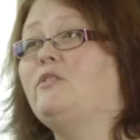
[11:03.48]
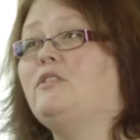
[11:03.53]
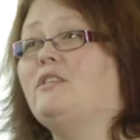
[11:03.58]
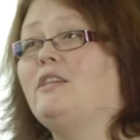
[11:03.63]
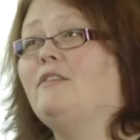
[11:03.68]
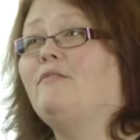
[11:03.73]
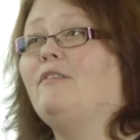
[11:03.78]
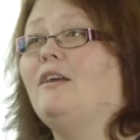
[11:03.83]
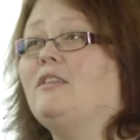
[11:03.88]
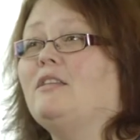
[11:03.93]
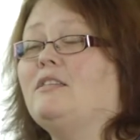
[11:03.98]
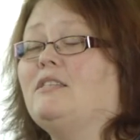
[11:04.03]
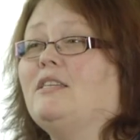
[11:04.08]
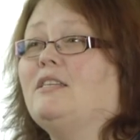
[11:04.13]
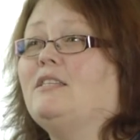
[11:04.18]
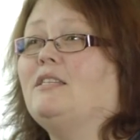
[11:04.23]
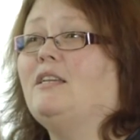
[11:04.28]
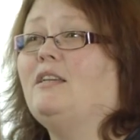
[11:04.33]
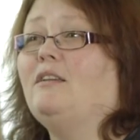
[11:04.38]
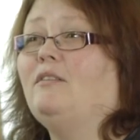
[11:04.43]
see it around the
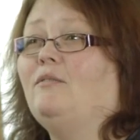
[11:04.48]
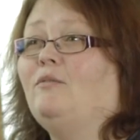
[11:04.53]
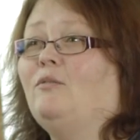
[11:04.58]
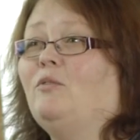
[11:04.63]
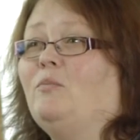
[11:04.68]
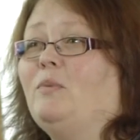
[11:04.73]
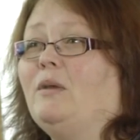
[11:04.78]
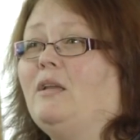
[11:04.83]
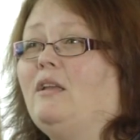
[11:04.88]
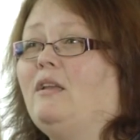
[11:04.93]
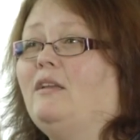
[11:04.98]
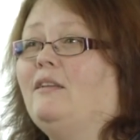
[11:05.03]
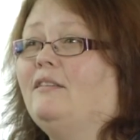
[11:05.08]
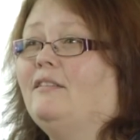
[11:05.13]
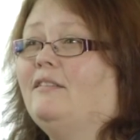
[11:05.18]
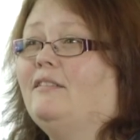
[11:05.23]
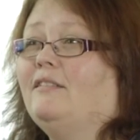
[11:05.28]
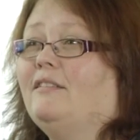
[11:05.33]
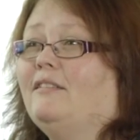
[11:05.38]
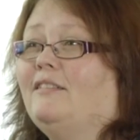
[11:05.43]
city will be
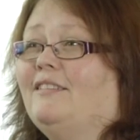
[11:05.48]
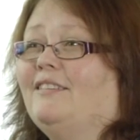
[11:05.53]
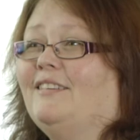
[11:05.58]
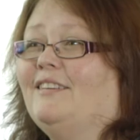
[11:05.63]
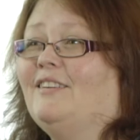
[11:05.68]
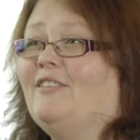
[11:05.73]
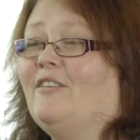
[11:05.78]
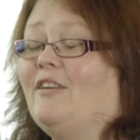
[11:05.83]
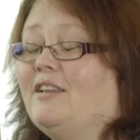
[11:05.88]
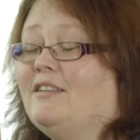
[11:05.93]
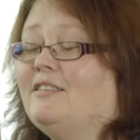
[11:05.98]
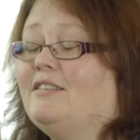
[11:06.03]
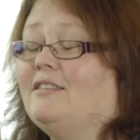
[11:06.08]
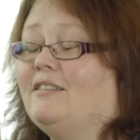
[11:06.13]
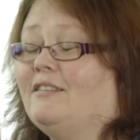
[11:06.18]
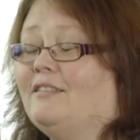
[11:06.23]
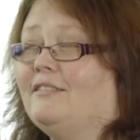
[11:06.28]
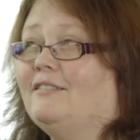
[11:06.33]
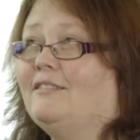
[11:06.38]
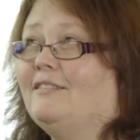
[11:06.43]
great
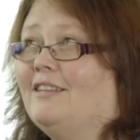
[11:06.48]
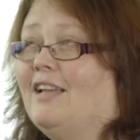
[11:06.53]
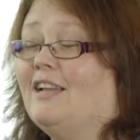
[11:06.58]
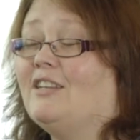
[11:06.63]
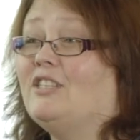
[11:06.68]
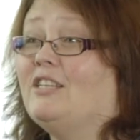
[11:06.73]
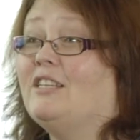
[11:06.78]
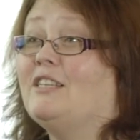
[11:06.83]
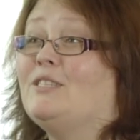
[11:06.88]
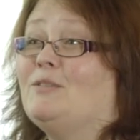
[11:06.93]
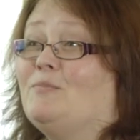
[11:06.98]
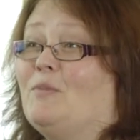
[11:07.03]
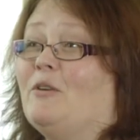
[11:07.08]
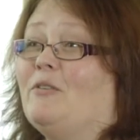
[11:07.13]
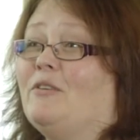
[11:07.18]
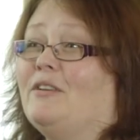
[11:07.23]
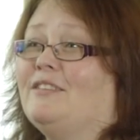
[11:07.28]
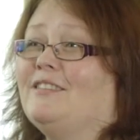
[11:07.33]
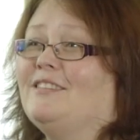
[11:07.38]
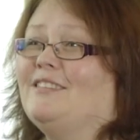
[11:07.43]
to actually
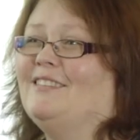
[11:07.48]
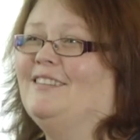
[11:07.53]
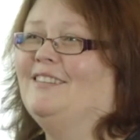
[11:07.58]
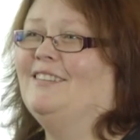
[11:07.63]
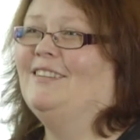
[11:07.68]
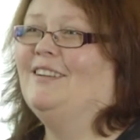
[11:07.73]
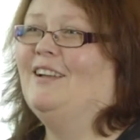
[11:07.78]
experience